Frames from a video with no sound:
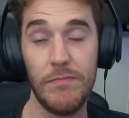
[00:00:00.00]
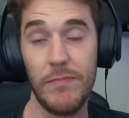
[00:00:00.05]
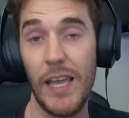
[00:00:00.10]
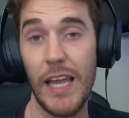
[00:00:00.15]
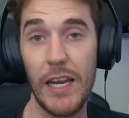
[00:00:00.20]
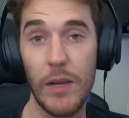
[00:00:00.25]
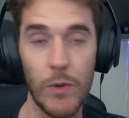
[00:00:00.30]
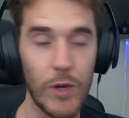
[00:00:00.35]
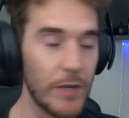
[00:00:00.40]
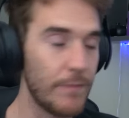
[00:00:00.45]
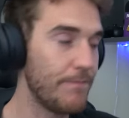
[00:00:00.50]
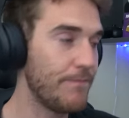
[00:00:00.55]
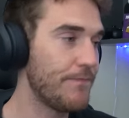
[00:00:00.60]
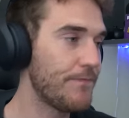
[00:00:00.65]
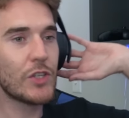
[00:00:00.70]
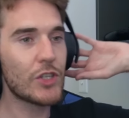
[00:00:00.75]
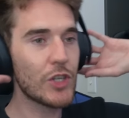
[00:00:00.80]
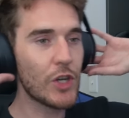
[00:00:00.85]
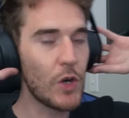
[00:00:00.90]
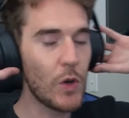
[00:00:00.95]
anyway,
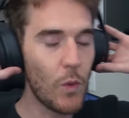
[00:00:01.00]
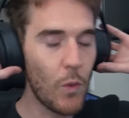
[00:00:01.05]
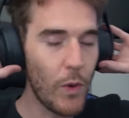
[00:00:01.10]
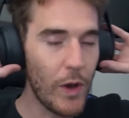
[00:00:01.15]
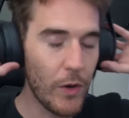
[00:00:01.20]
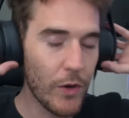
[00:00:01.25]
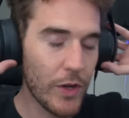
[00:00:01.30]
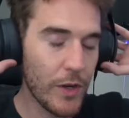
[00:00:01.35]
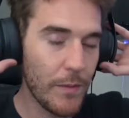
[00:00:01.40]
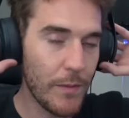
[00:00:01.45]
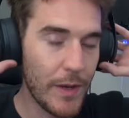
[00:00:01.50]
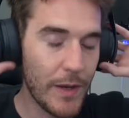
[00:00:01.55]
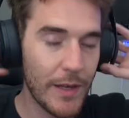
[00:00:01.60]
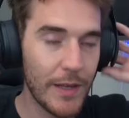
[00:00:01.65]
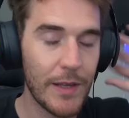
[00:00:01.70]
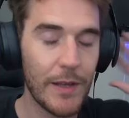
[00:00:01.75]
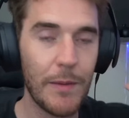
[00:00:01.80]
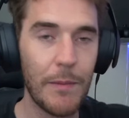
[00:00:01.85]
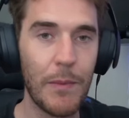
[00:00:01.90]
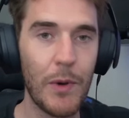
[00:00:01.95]
so welcome,
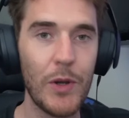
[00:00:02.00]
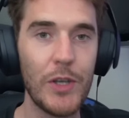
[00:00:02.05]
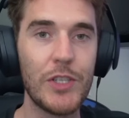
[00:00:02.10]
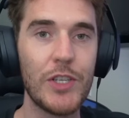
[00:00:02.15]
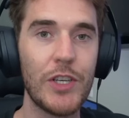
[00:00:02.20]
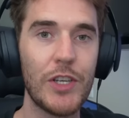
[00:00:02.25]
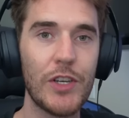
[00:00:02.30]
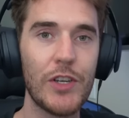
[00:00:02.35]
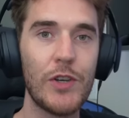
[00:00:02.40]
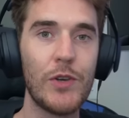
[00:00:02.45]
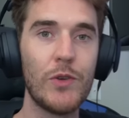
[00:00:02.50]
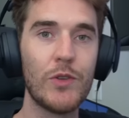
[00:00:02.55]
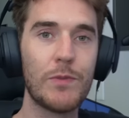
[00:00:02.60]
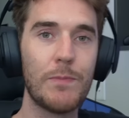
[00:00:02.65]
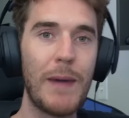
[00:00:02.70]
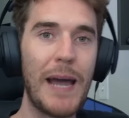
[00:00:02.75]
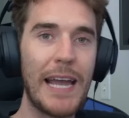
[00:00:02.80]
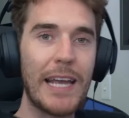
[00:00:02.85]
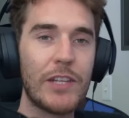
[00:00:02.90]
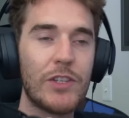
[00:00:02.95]
boys and girls,
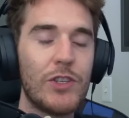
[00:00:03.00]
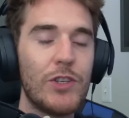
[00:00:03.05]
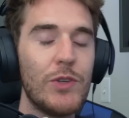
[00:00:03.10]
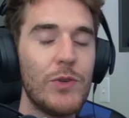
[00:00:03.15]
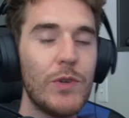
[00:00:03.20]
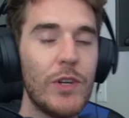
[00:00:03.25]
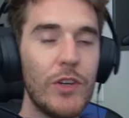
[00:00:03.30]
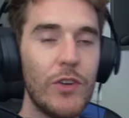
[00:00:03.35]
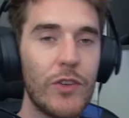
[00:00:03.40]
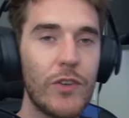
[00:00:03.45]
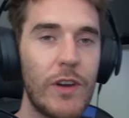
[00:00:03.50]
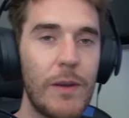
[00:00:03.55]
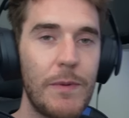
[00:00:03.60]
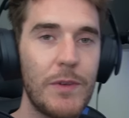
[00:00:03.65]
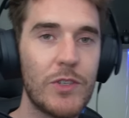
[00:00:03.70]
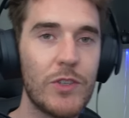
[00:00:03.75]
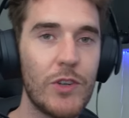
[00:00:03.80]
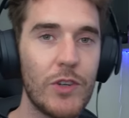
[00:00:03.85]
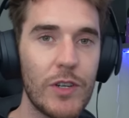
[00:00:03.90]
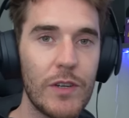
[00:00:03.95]
back to another
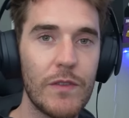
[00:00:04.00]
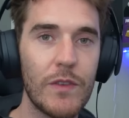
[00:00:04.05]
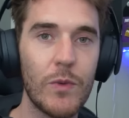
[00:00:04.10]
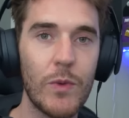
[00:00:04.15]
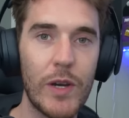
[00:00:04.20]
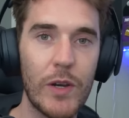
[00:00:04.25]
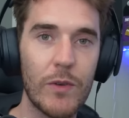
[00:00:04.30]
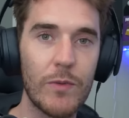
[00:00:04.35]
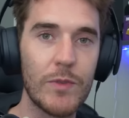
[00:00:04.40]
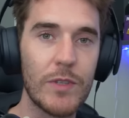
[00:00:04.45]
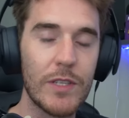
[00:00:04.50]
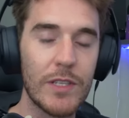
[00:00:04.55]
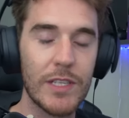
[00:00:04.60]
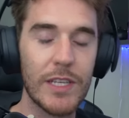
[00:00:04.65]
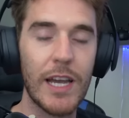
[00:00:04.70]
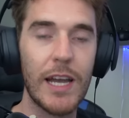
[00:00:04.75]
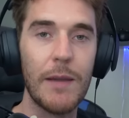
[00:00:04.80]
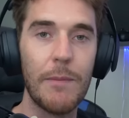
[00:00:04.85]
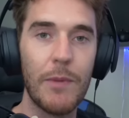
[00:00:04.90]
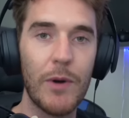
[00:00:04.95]
episode of the Welcome to the
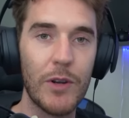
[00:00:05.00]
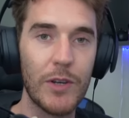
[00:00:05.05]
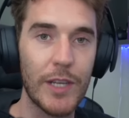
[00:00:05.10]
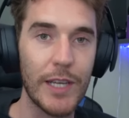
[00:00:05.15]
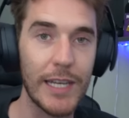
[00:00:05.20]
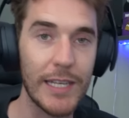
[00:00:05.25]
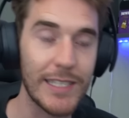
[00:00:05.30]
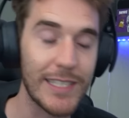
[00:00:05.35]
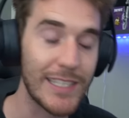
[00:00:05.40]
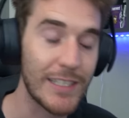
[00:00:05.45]
Sky podcast.